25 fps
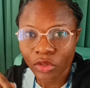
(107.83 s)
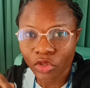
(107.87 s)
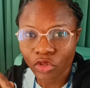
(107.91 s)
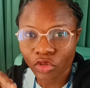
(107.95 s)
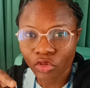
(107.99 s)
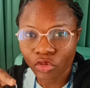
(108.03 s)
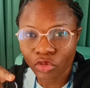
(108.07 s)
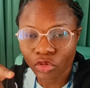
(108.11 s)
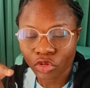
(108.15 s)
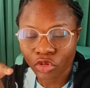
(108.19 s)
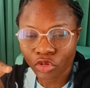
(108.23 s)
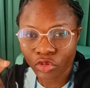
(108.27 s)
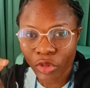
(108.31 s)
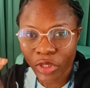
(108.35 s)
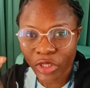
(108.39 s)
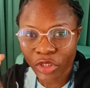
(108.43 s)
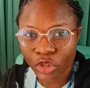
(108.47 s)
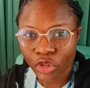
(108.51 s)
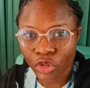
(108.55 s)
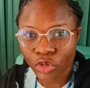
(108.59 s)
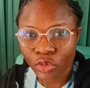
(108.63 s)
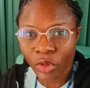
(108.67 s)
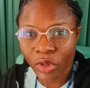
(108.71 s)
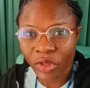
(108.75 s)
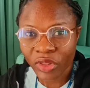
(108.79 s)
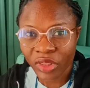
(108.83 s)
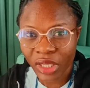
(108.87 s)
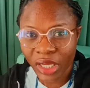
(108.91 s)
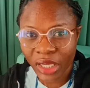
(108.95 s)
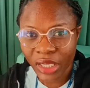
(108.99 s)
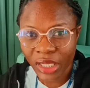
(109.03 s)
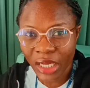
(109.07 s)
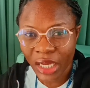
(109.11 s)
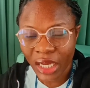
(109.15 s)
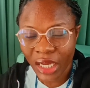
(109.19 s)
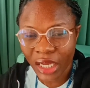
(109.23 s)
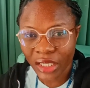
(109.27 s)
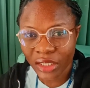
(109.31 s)
You ensure that
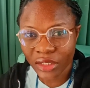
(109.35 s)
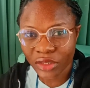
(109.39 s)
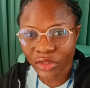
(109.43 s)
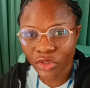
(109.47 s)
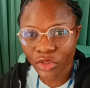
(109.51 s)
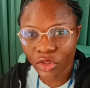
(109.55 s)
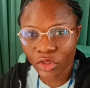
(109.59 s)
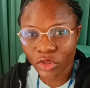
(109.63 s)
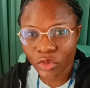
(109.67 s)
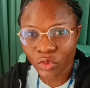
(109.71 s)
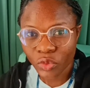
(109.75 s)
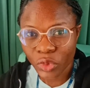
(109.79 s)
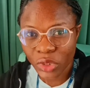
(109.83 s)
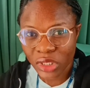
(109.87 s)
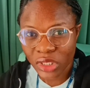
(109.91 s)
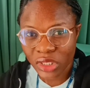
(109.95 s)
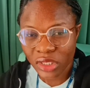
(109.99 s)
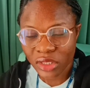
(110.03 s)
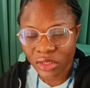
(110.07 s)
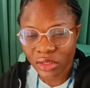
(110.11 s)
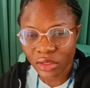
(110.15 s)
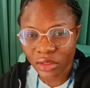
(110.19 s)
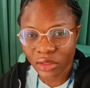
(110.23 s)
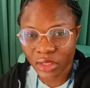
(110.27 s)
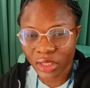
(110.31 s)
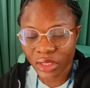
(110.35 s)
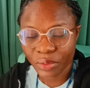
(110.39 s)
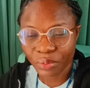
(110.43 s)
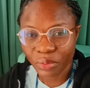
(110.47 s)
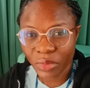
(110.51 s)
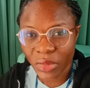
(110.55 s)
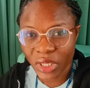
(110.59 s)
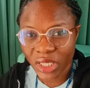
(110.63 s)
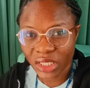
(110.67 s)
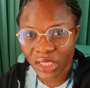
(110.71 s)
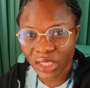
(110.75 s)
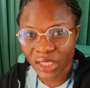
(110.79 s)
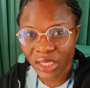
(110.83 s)
you are done with the
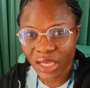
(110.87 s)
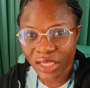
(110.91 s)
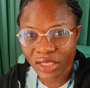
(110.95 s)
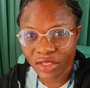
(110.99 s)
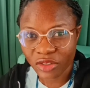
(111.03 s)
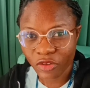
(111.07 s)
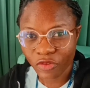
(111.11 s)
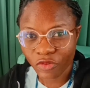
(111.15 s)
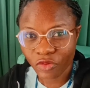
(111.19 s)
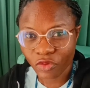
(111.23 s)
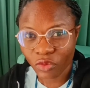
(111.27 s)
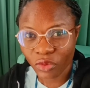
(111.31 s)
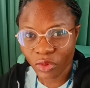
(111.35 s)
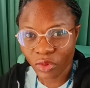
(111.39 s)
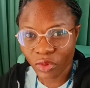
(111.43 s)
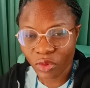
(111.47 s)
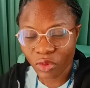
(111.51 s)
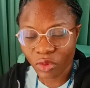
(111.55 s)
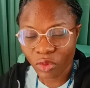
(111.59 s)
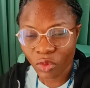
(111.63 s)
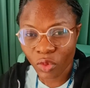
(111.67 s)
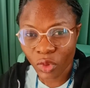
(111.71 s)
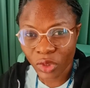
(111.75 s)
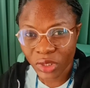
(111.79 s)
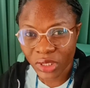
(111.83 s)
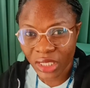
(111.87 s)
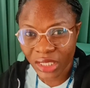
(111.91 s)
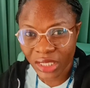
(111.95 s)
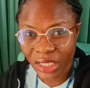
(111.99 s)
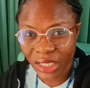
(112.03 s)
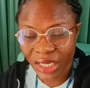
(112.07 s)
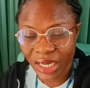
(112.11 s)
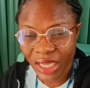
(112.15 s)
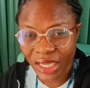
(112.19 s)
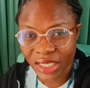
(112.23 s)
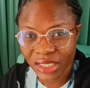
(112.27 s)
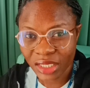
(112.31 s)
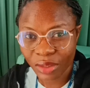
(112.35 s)
maintenance of one
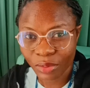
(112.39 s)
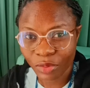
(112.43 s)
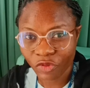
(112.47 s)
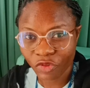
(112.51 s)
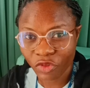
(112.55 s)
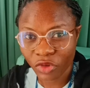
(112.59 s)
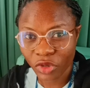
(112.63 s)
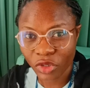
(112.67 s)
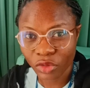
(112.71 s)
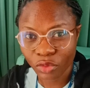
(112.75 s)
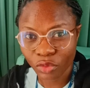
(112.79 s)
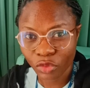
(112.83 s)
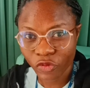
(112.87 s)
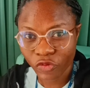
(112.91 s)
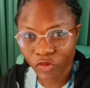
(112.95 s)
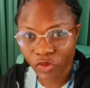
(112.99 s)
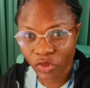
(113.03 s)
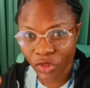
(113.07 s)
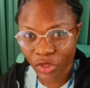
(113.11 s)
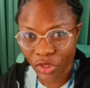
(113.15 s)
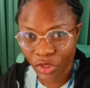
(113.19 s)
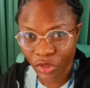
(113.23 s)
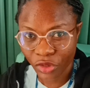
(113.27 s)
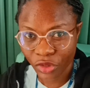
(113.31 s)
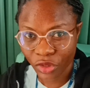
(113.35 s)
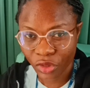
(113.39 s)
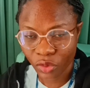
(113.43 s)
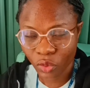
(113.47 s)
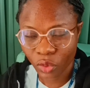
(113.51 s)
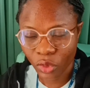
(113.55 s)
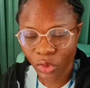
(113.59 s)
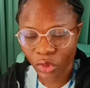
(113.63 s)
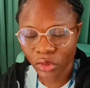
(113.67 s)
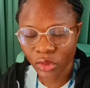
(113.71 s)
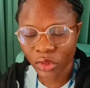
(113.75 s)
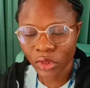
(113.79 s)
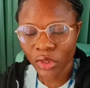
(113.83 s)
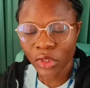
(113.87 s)
analyzer before you move to the other
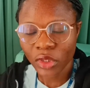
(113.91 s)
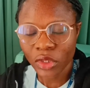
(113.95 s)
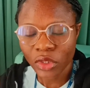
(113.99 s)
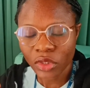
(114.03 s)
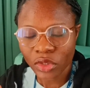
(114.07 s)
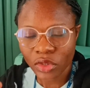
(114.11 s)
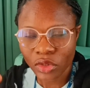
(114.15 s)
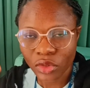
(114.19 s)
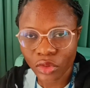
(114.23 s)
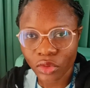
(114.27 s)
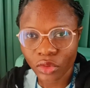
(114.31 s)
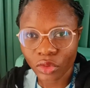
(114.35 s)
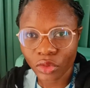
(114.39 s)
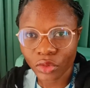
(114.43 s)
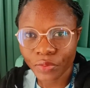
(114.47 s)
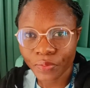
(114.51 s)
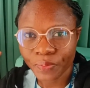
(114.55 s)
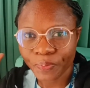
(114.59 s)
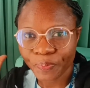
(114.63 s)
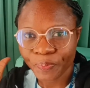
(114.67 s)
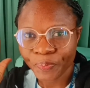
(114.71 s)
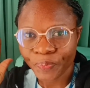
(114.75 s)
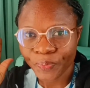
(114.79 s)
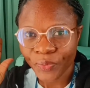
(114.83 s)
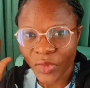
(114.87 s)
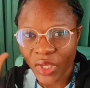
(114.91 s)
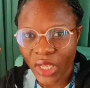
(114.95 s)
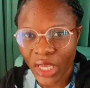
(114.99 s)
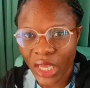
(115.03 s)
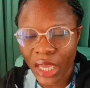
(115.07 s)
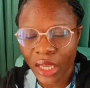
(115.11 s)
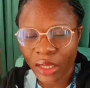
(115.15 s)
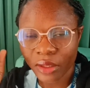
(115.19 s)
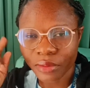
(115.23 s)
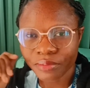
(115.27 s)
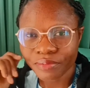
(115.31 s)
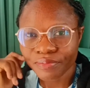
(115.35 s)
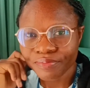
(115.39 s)
one. So
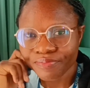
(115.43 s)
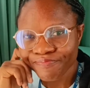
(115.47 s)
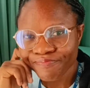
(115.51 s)
yeah.